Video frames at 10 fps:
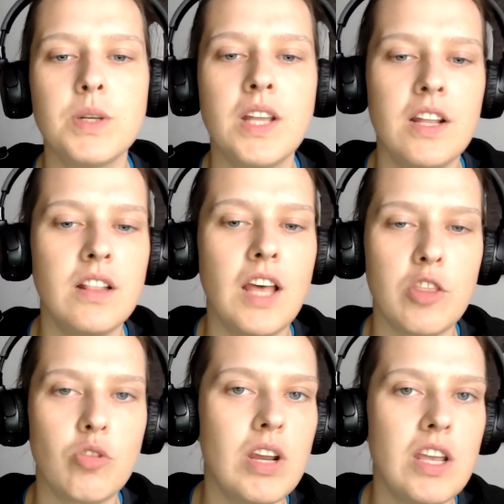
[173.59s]
But then
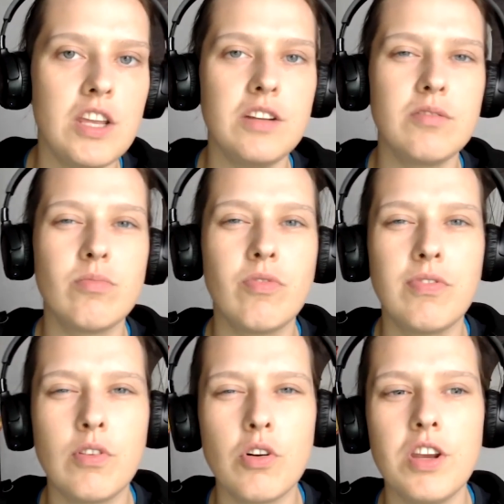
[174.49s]
like 3,
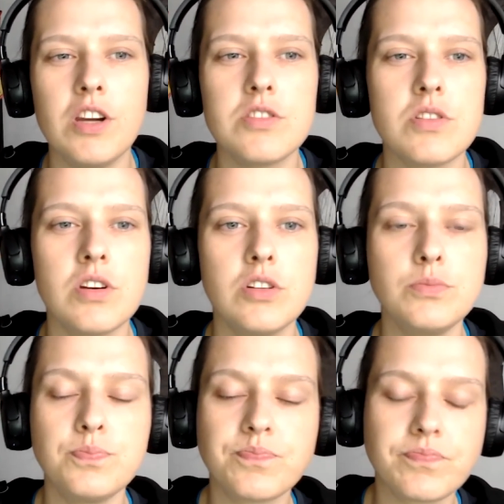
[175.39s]
4 years ago,